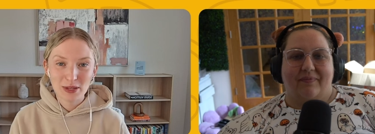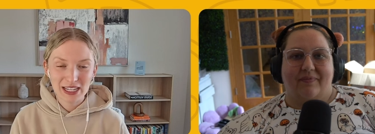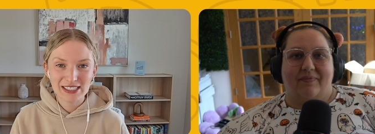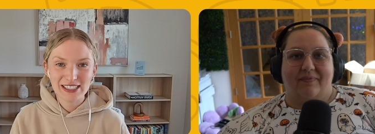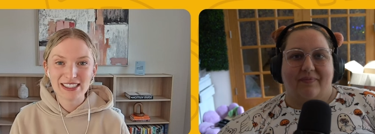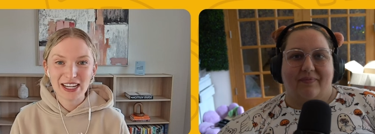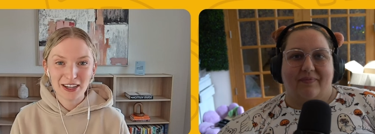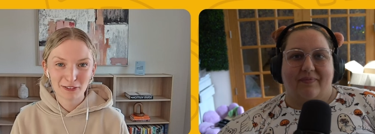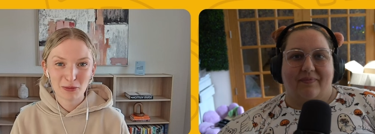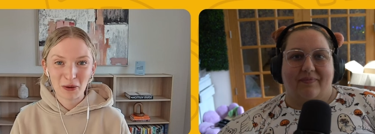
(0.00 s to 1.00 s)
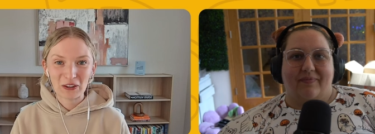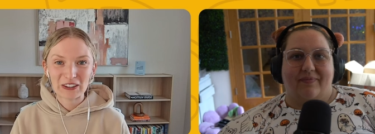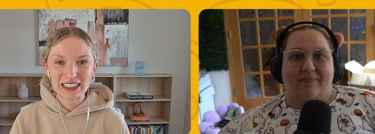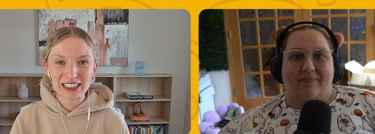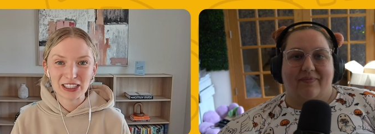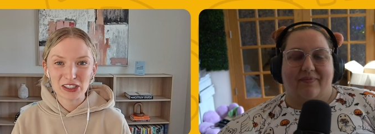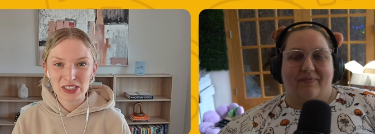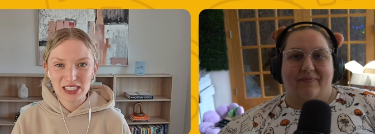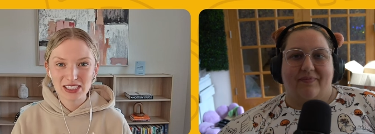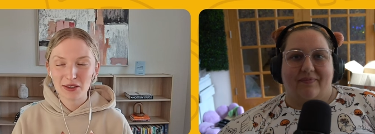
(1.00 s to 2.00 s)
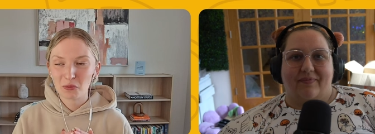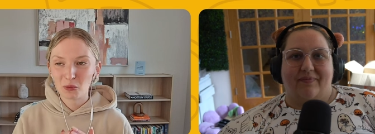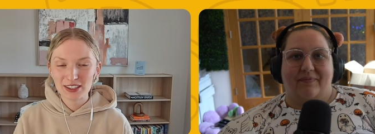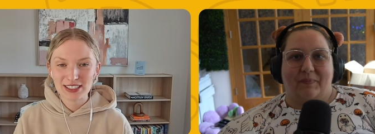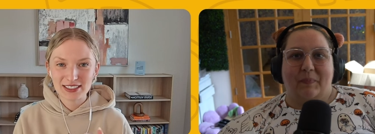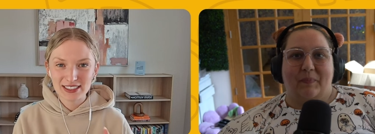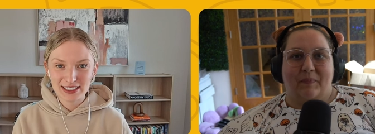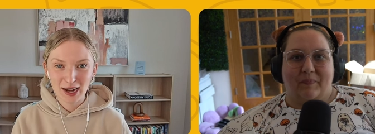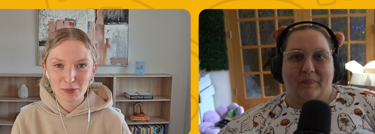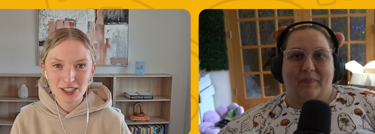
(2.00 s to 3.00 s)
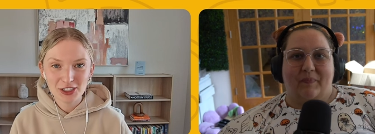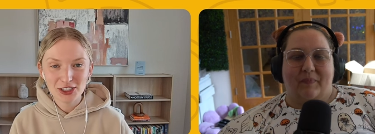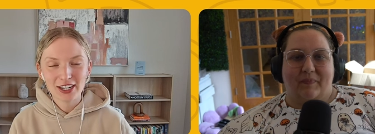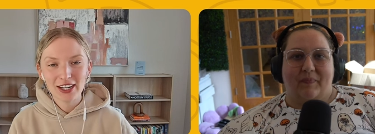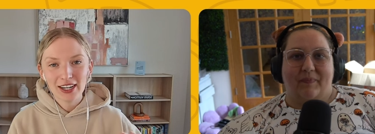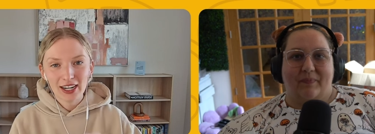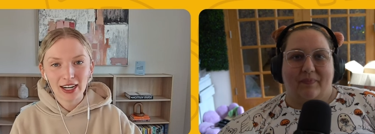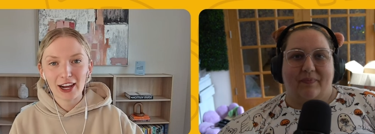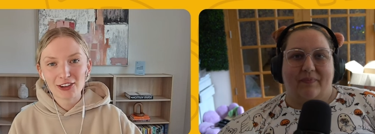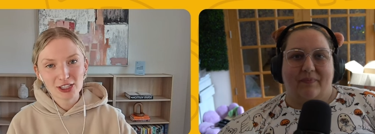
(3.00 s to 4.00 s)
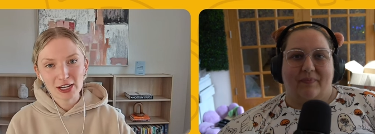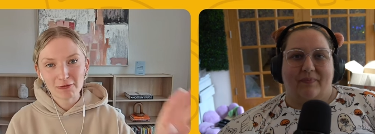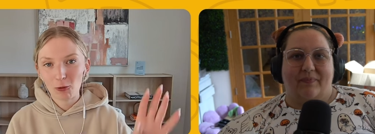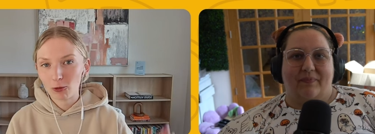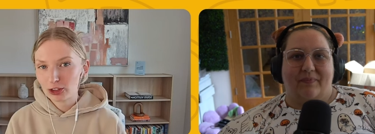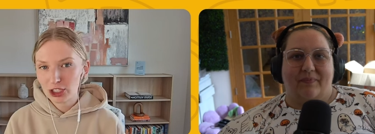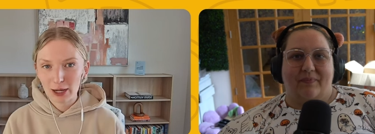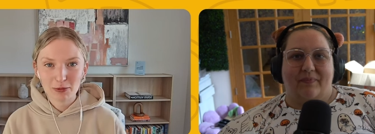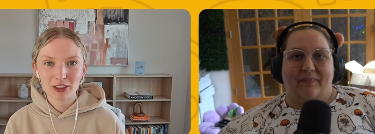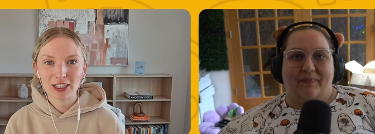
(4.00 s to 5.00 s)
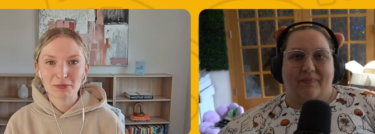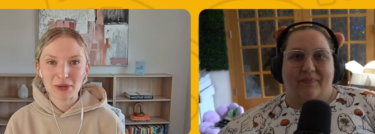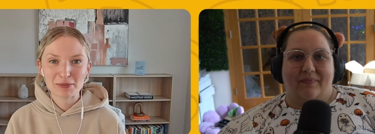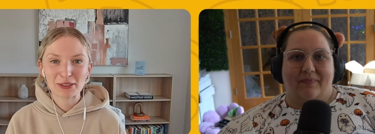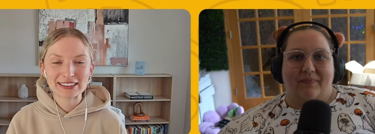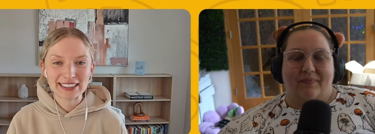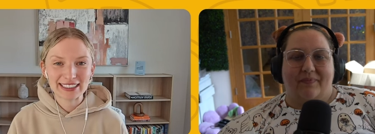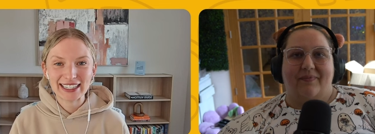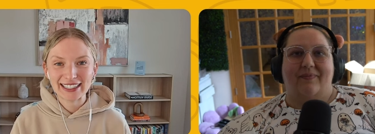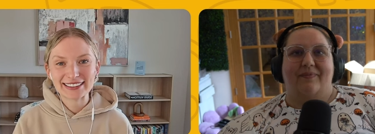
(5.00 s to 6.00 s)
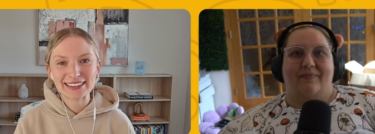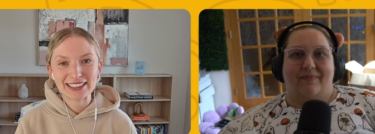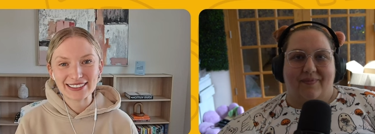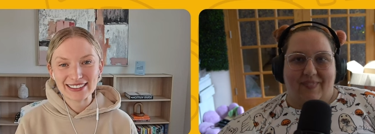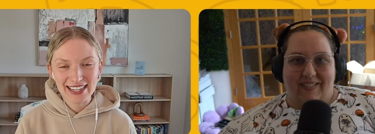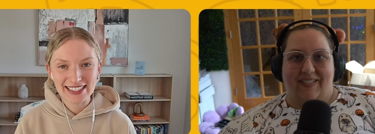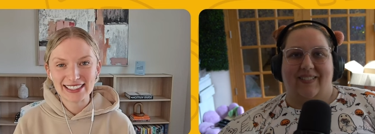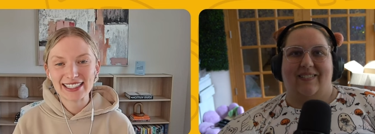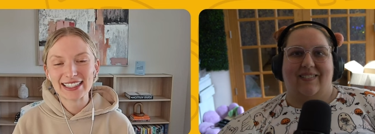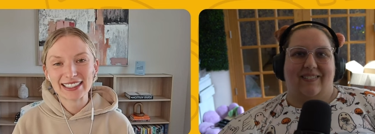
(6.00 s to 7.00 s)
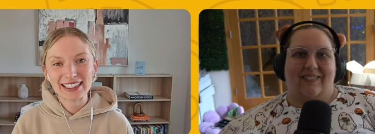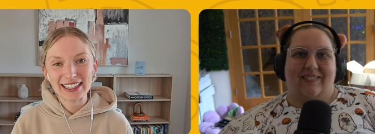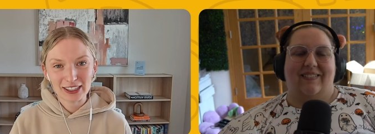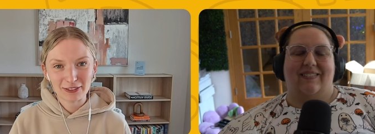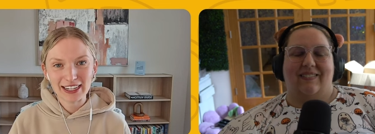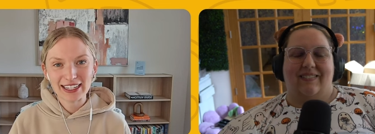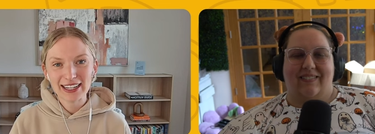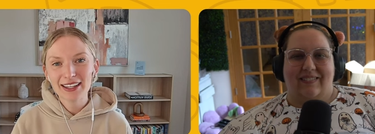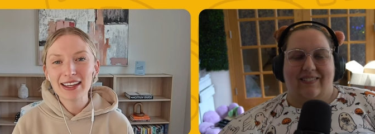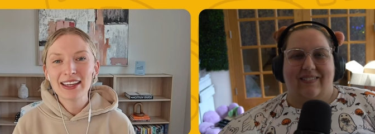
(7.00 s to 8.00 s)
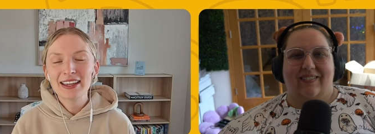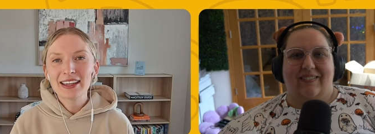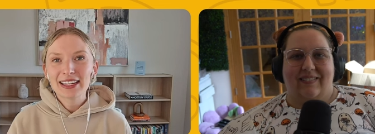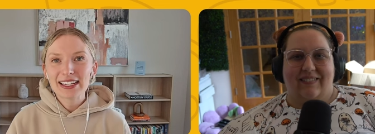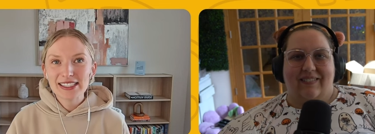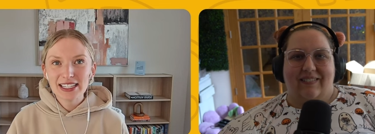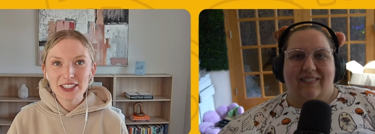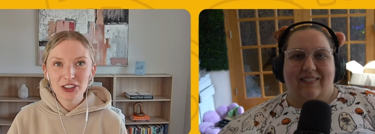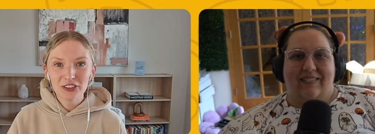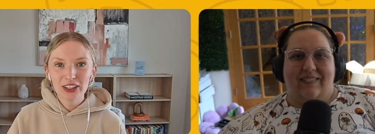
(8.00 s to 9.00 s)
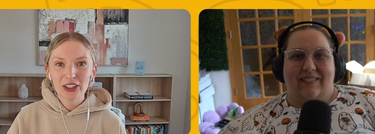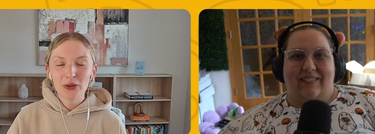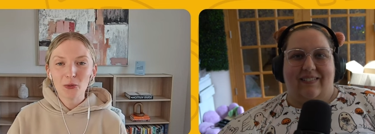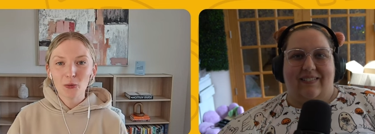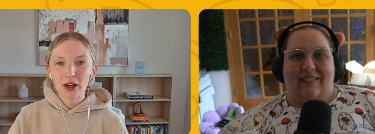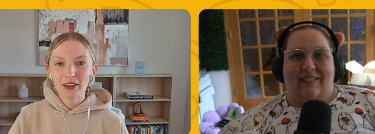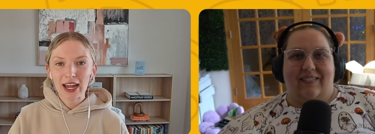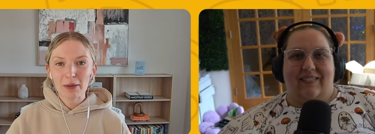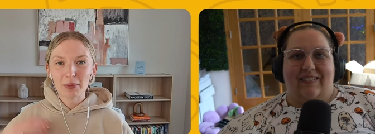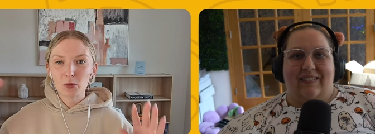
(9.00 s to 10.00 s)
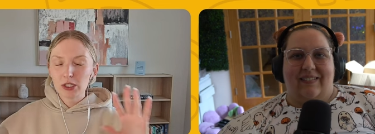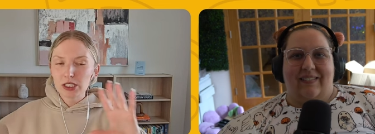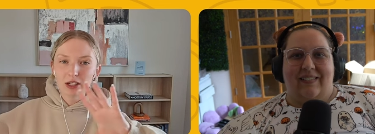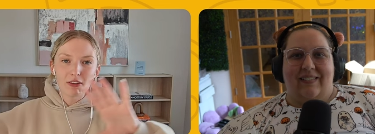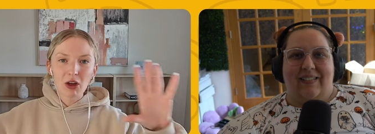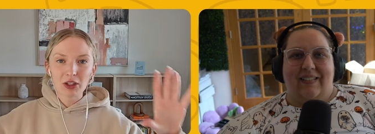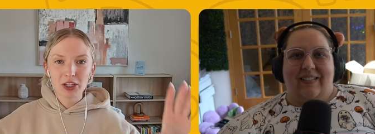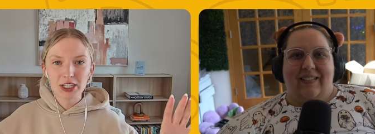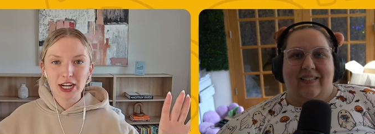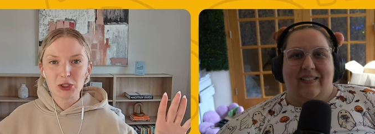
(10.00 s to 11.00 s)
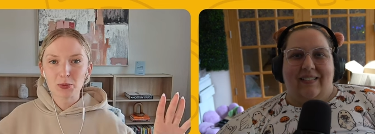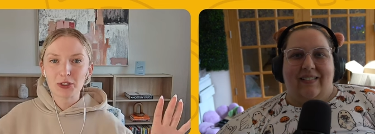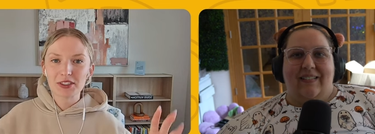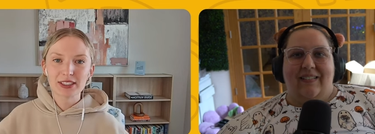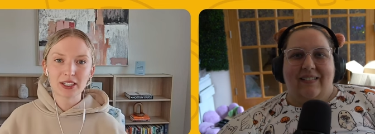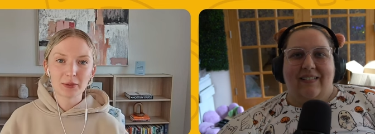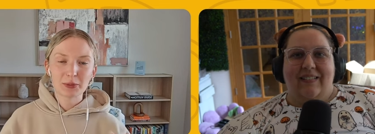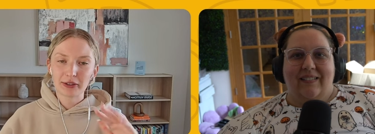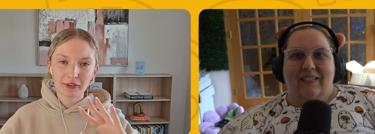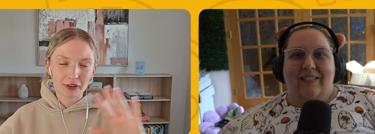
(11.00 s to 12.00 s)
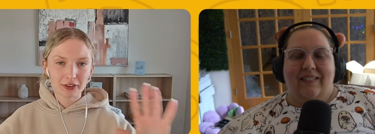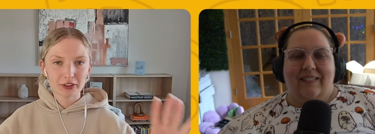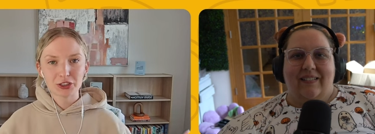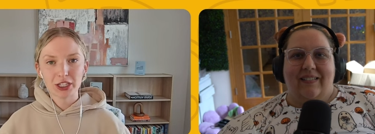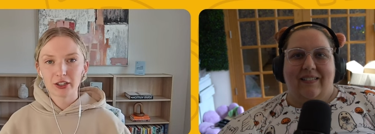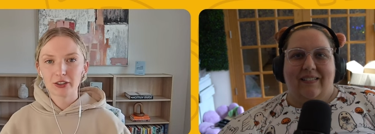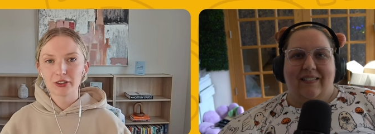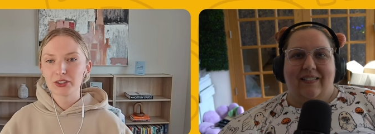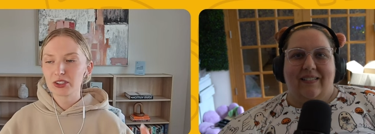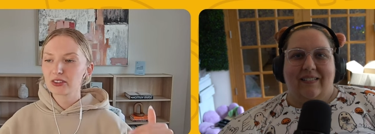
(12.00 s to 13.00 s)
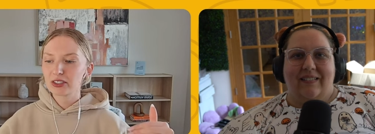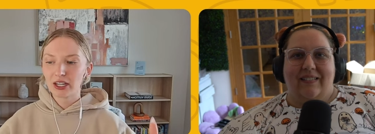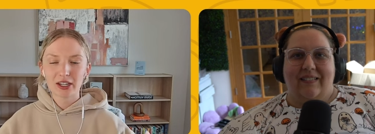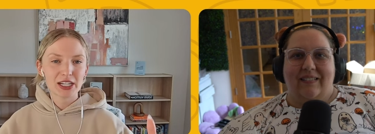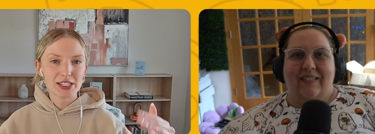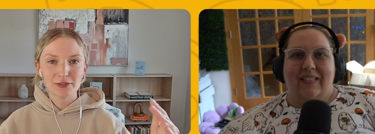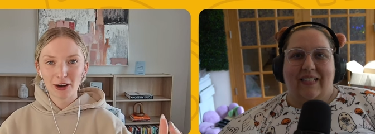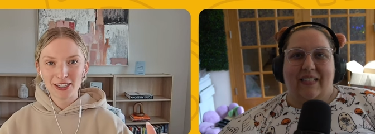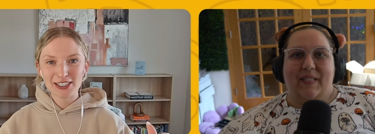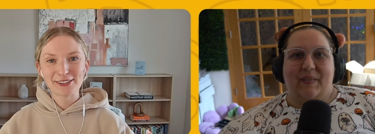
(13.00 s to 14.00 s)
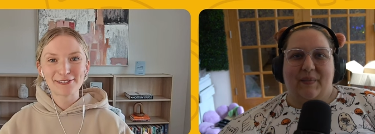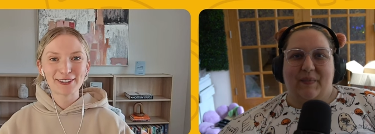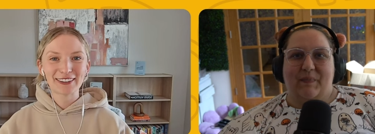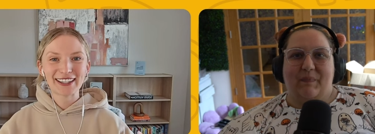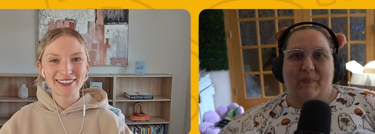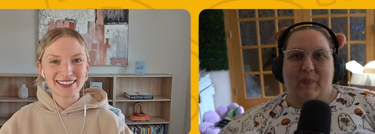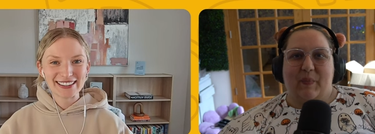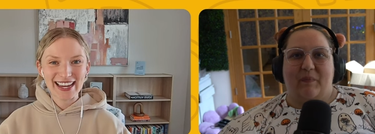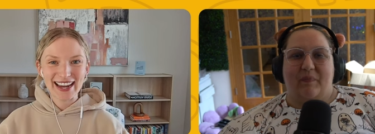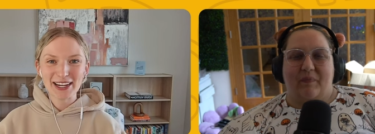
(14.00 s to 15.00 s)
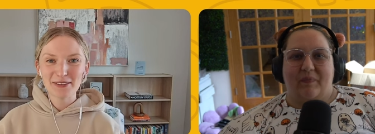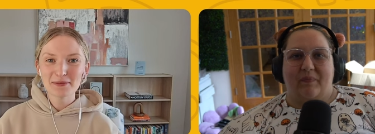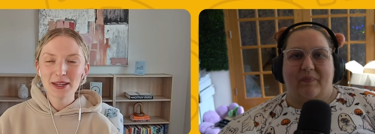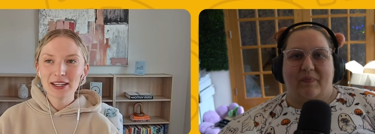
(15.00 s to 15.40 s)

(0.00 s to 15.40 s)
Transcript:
Speaker 1: pieces of your marketing ecosystem once it's established. And I actually have a whole chapter in my book dedicated to testing and iterating essentially what'll happen once you have all your dashboards set up, you have all your channels taken as far as you feel like you can take them.